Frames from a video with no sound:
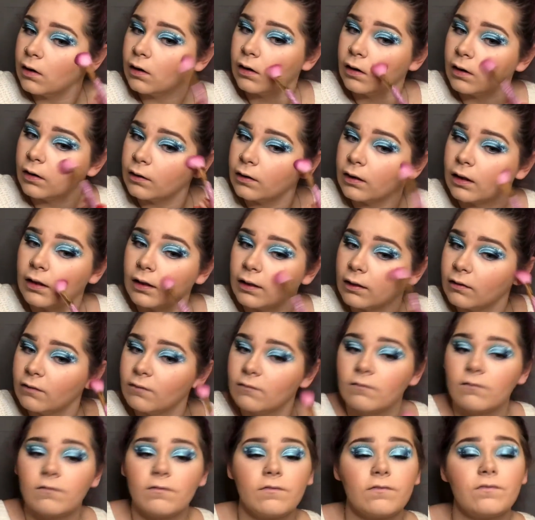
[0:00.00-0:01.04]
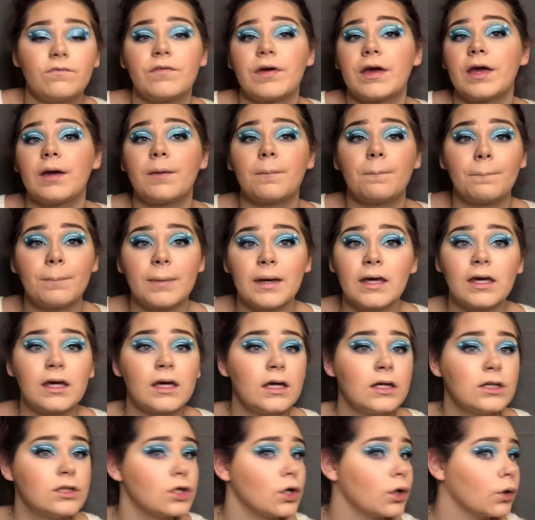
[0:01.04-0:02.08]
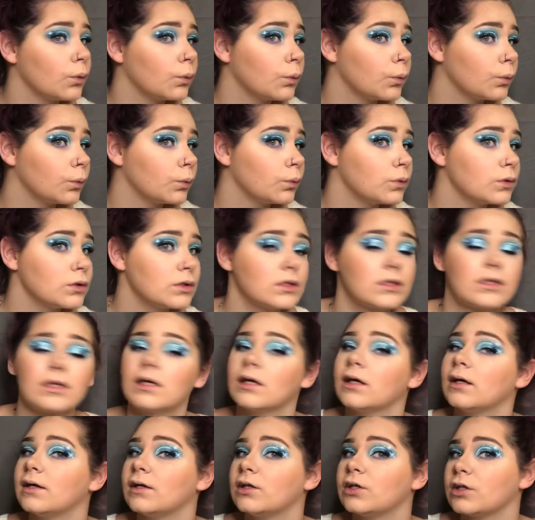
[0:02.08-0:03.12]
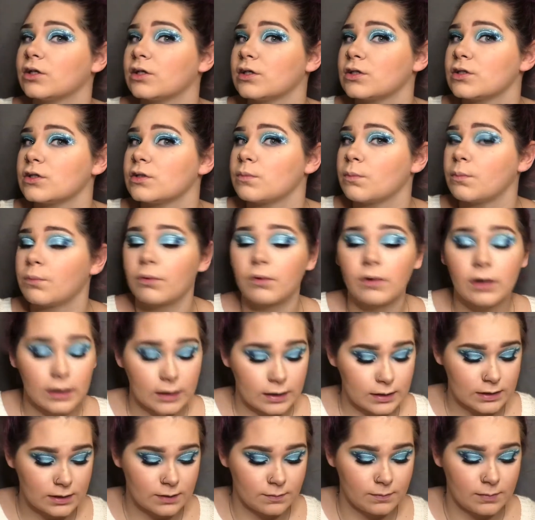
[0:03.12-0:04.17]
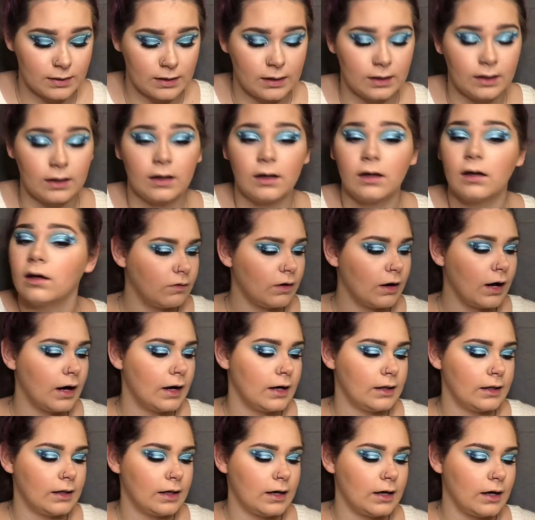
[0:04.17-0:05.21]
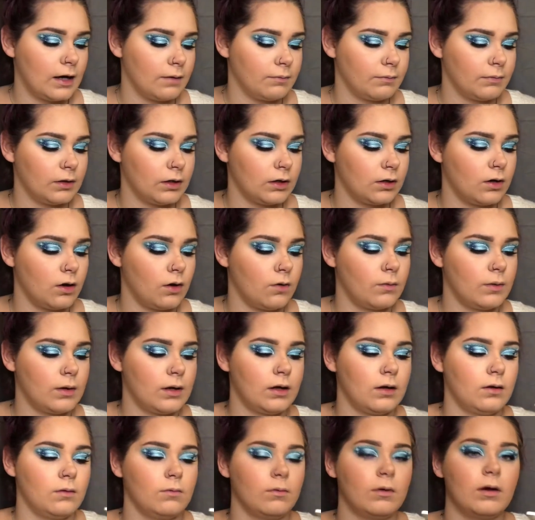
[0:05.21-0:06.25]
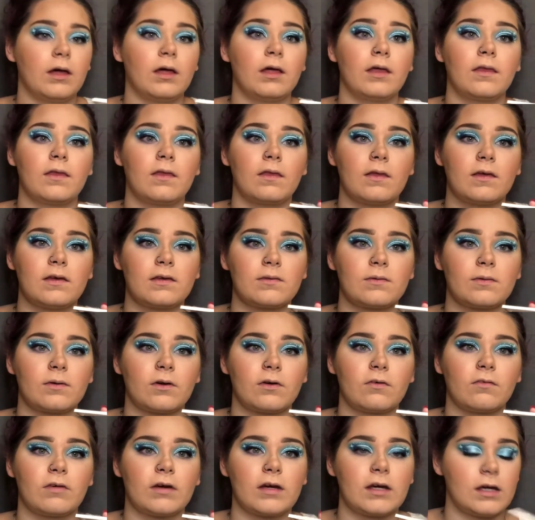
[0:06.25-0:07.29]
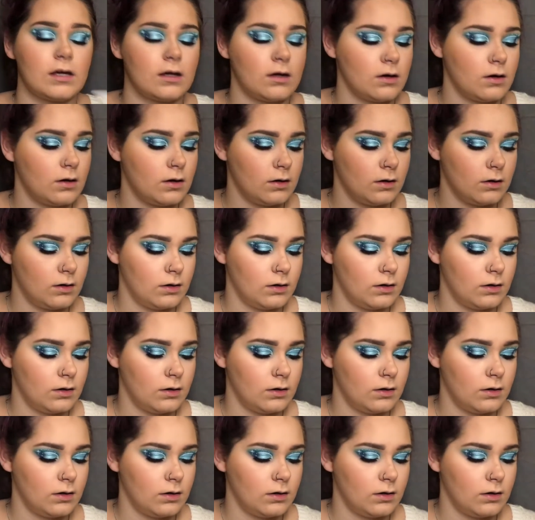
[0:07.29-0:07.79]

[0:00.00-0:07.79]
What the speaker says: Little faint pinky tones. It's just pretty to me. For highlight, I'm going to go in with this one over here.